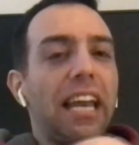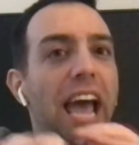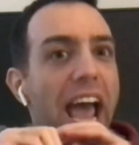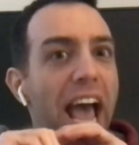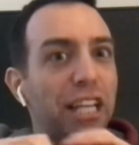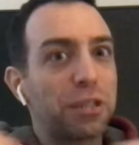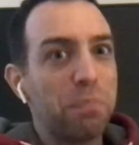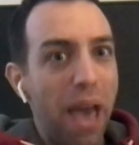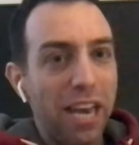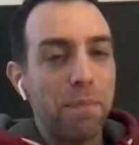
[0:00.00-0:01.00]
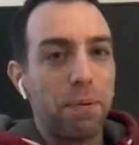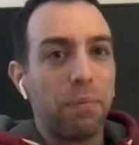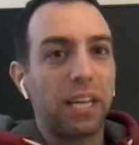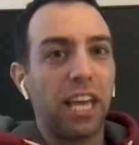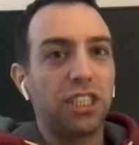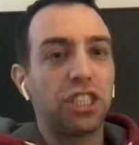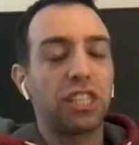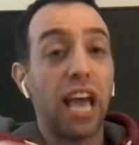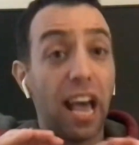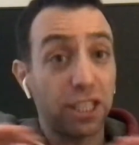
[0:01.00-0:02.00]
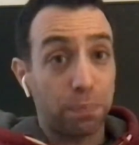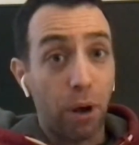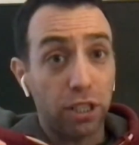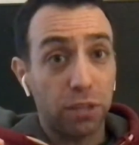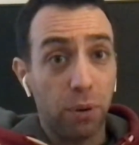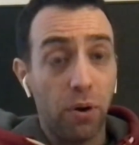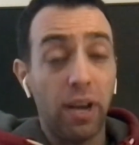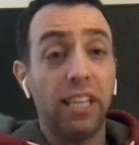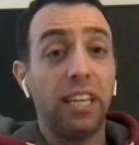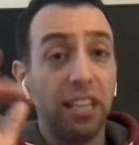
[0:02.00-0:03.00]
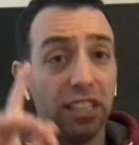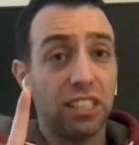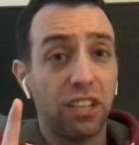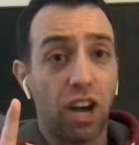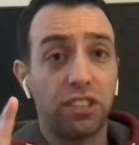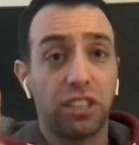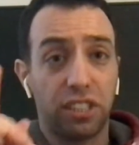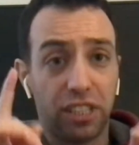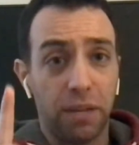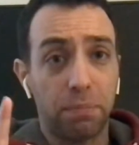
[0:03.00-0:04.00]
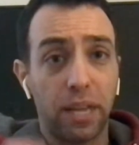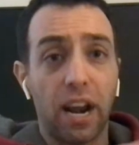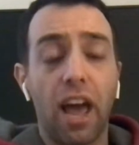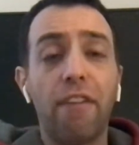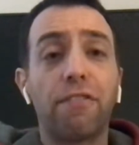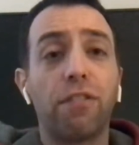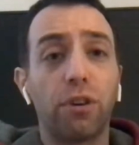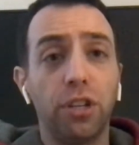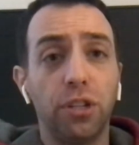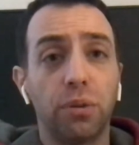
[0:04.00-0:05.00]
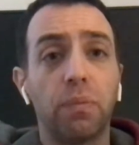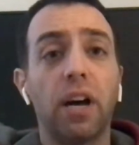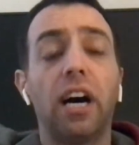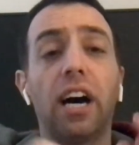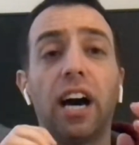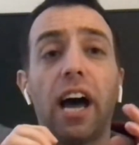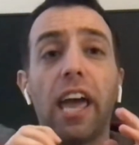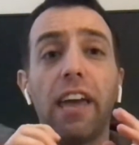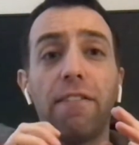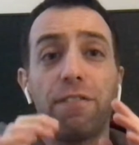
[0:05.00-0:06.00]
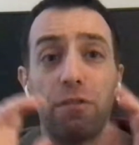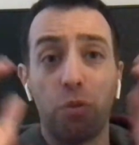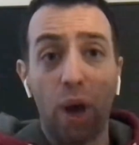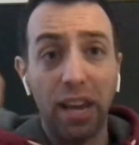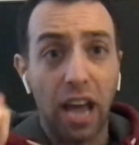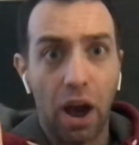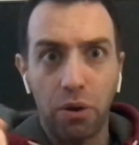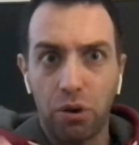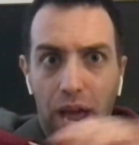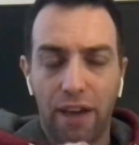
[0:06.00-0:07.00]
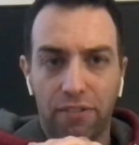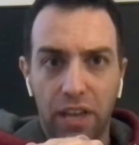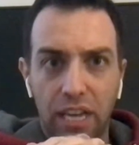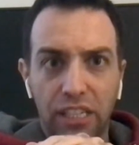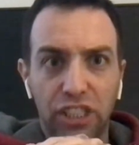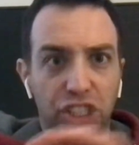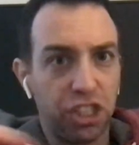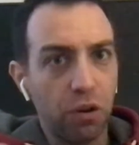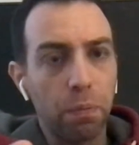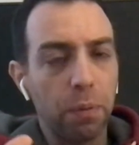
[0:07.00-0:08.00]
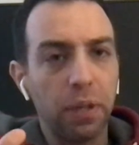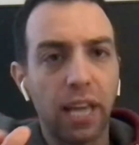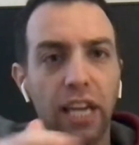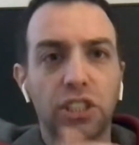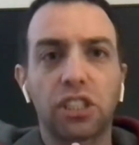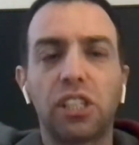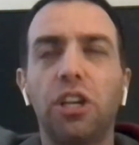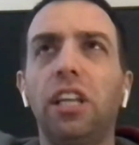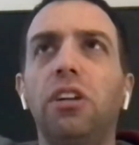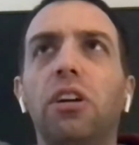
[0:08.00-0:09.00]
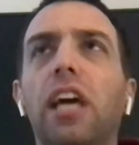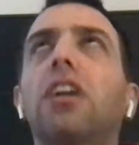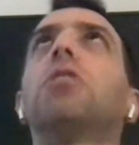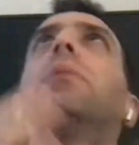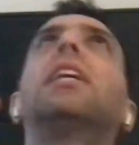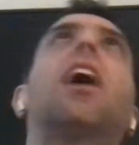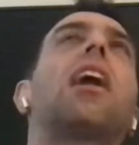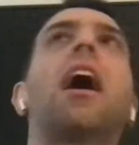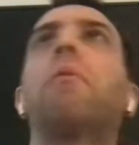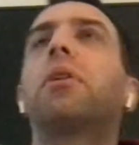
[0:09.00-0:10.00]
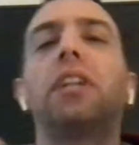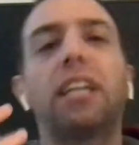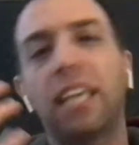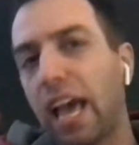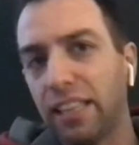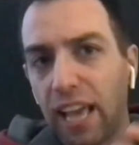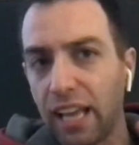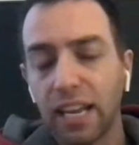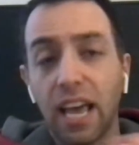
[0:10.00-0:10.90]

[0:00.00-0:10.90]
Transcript: as many publications as possible. And here's another tip that I have for you. If right now you have 0 publications and you're like, oh my god, how am I gonna get that?